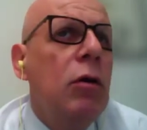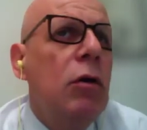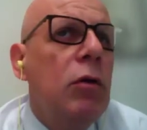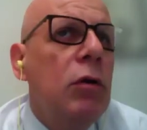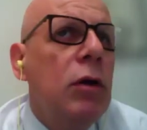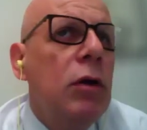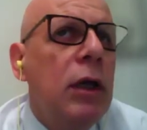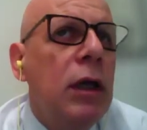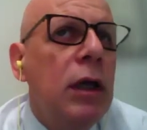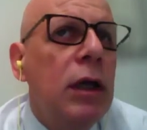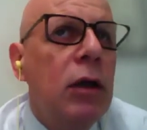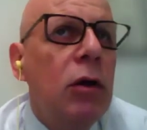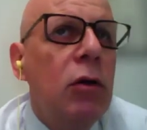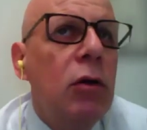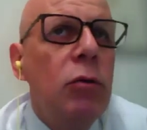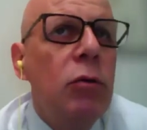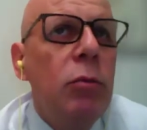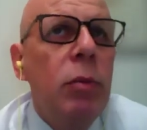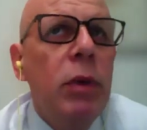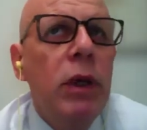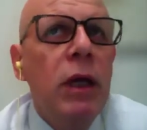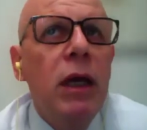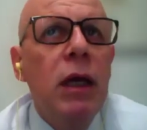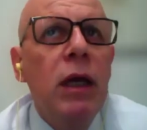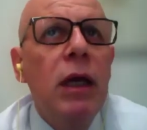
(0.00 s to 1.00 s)
It could
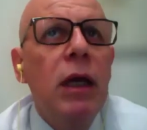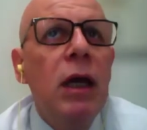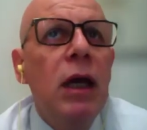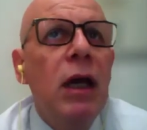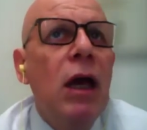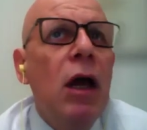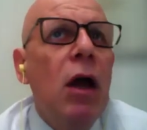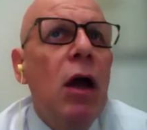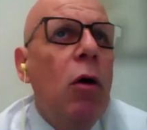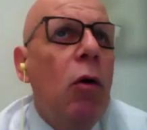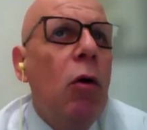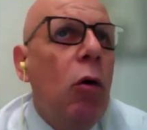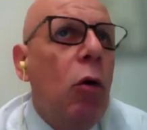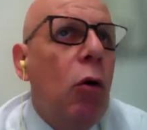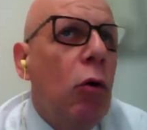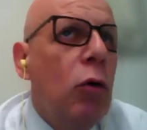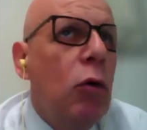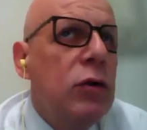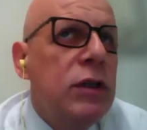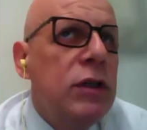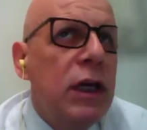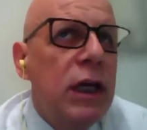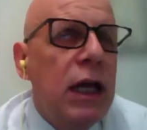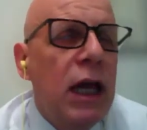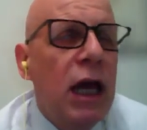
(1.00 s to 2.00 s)
be, or
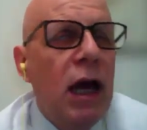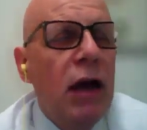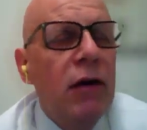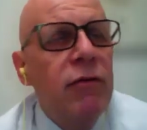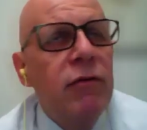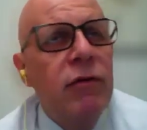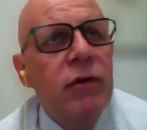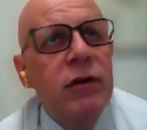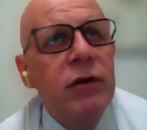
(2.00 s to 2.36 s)
they have